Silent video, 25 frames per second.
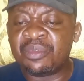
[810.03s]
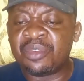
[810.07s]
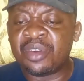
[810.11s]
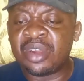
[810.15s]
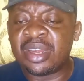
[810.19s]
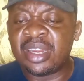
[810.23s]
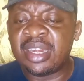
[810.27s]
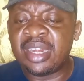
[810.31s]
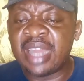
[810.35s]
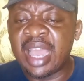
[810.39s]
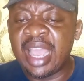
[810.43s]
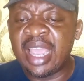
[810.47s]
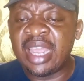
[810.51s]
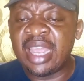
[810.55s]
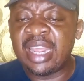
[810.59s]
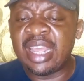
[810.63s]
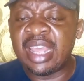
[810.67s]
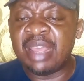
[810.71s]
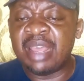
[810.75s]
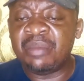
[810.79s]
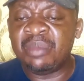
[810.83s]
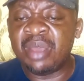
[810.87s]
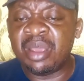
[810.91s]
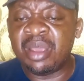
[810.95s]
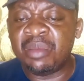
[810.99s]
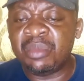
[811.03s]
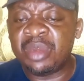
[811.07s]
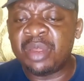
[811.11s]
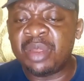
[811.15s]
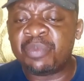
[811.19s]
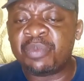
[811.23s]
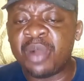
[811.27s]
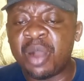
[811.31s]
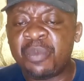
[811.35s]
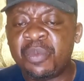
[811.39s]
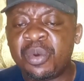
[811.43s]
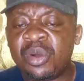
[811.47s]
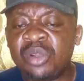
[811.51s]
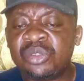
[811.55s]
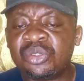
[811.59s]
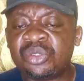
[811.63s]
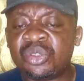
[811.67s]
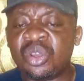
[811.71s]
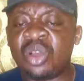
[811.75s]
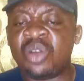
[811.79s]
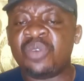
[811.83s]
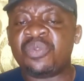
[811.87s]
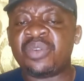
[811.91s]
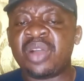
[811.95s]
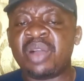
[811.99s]
For the 9mm, the
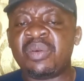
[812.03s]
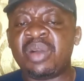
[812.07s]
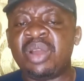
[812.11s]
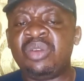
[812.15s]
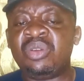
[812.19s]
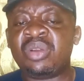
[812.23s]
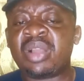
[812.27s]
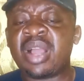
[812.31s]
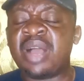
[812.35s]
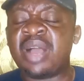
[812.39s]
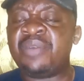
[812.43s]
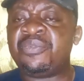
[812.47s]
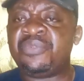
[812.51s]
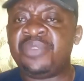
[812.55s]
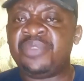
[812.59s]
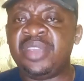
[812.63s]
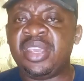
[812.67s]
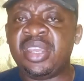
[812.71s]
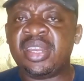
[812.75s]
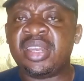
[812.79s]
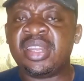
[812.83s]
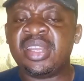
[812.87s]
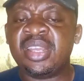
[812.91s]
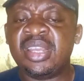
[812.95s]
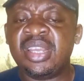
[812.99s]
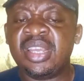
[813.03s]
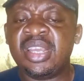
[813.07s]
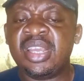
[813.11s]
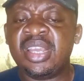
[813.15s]
purpose of our local feed